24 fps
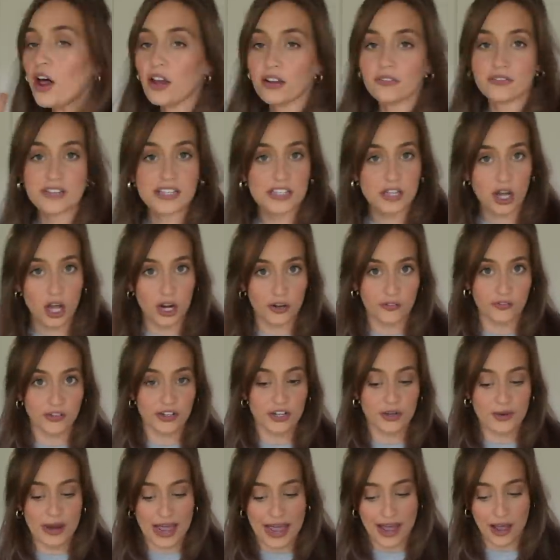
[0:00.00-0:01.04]
all of these on for
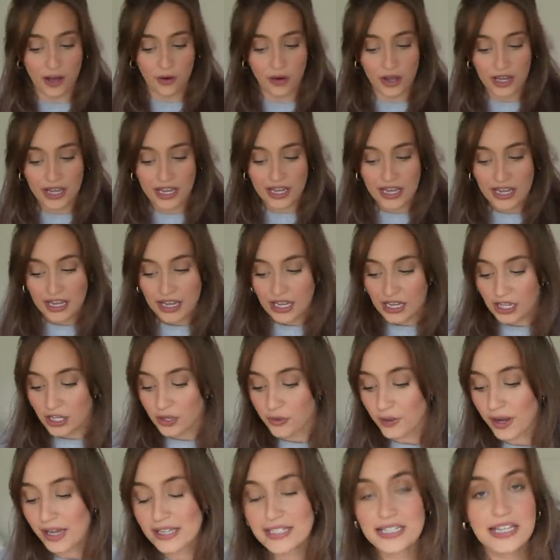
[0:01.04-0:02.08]
you now.
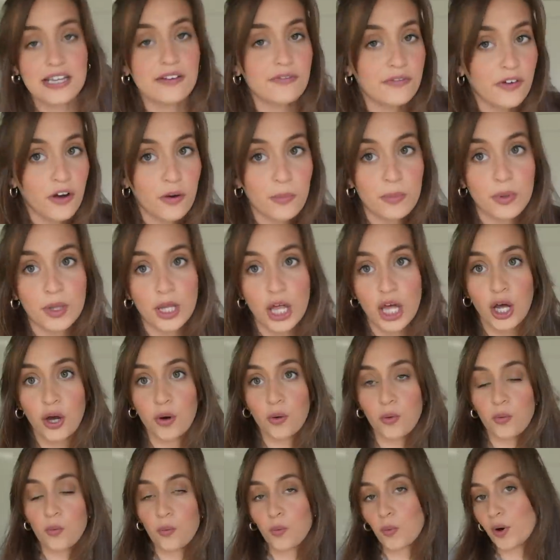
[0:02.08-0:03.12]
You guys can vote
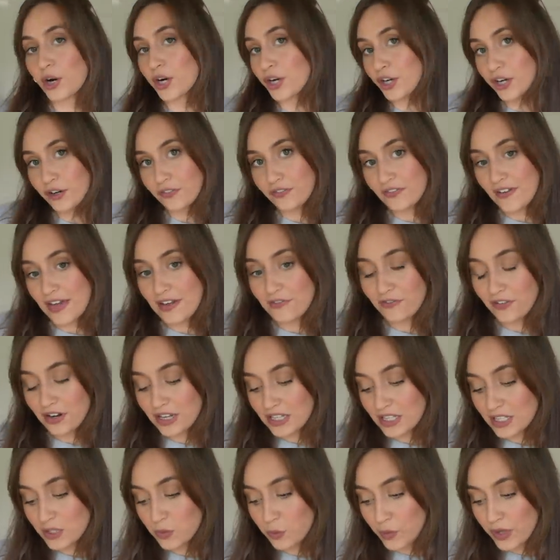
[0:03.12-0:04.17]
below what are your
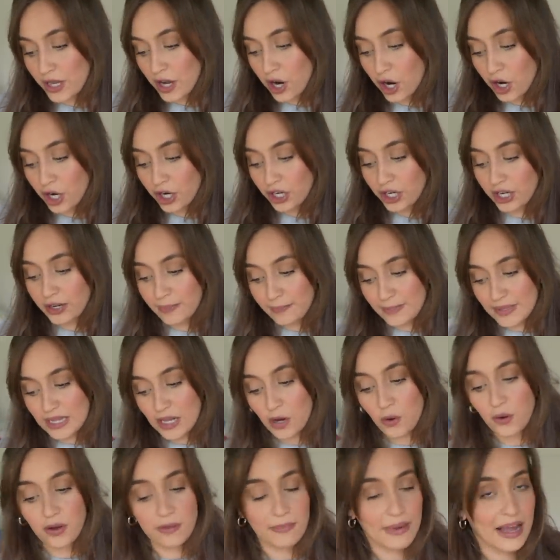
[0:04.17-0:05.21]
favorites. We are going to be
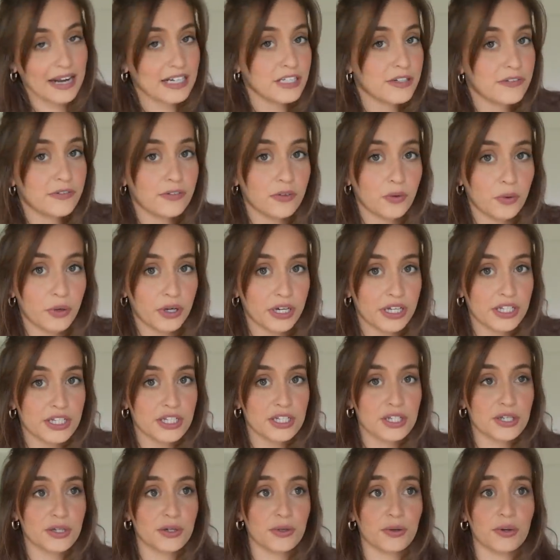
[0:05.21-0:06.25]
going back to Florida
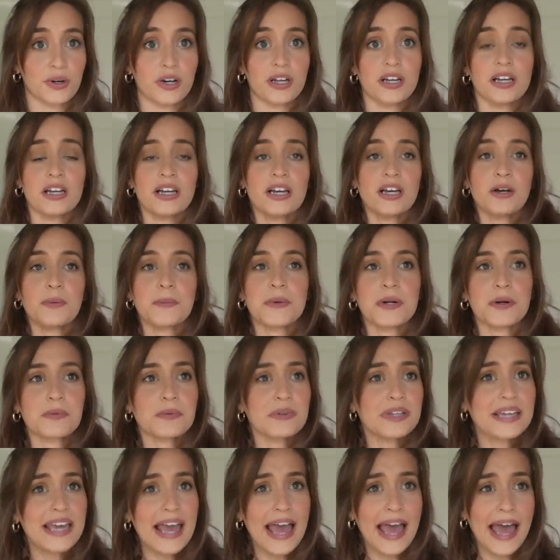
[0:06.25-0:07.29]
soon. We don't
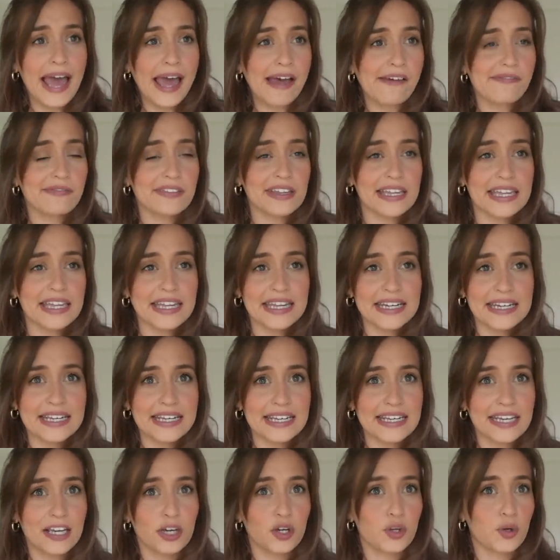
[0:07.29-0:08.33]
really have
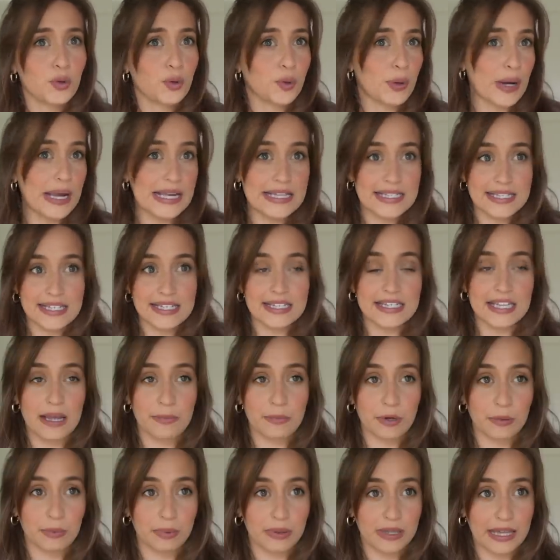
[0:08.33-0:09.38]
any crazy
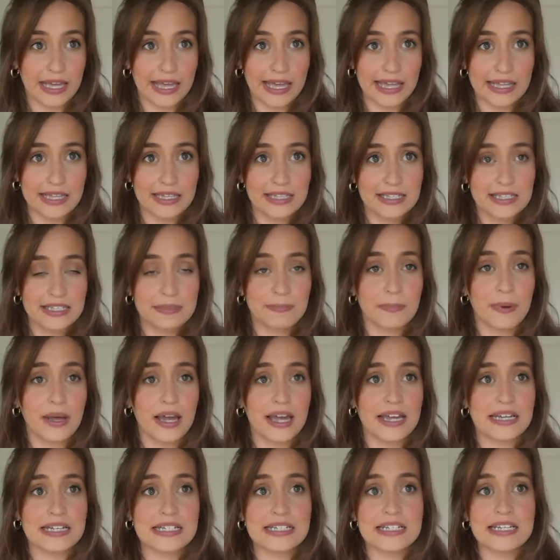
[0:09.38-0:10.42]
summer plans,
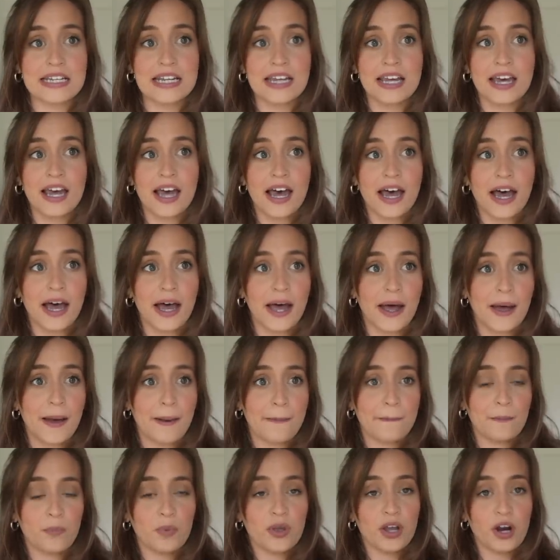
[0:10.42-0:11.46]
but
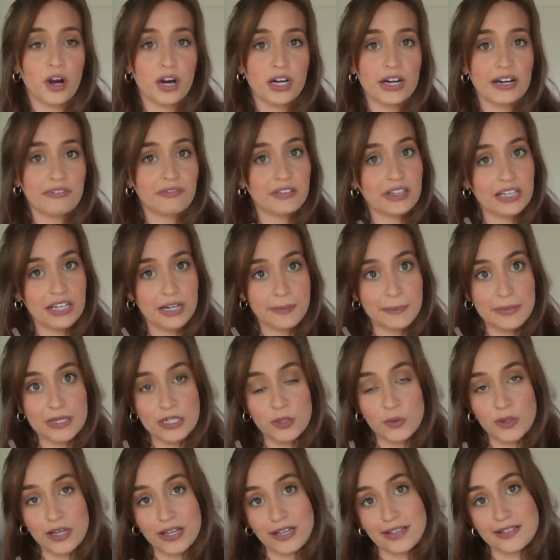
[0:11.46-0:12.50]
um, we are definitely going to be
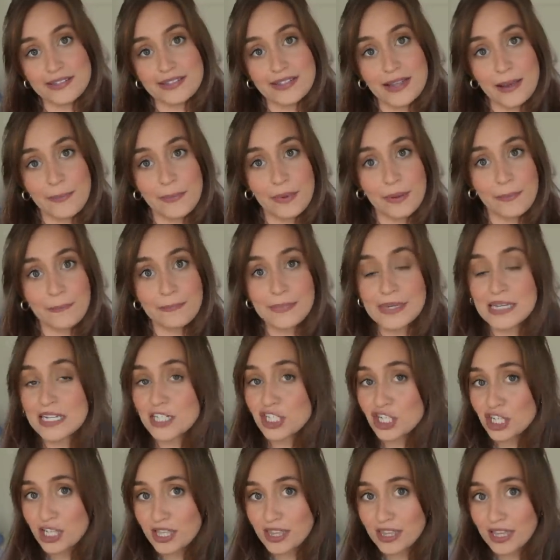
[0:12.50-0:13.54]
doing some
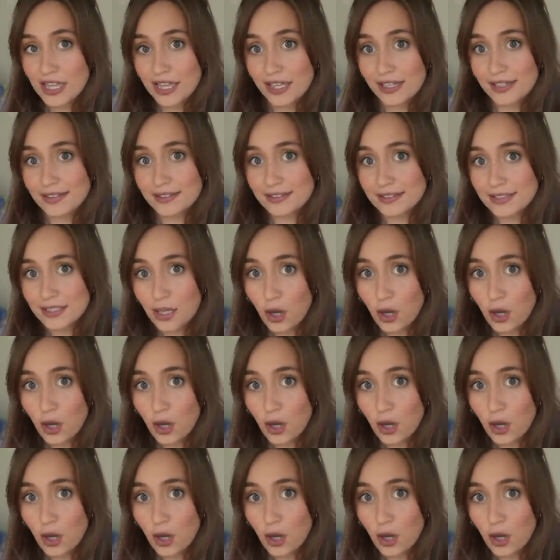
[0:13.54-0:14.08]
beachy things,